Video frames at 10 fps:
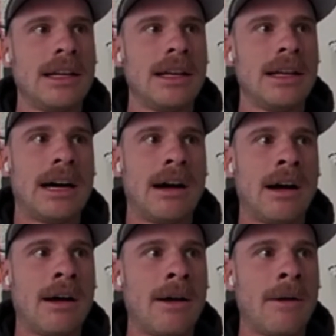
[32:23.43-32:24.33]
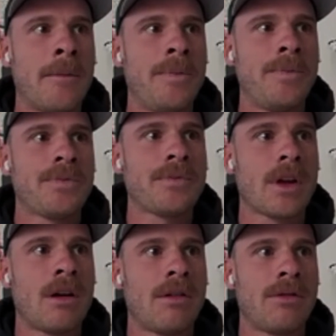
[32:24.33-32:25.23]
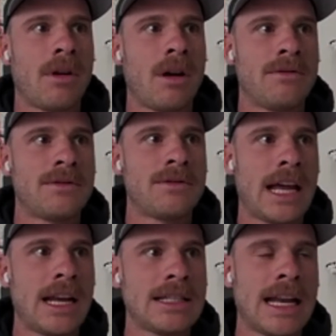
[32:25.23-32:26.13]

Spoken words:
um of tennis.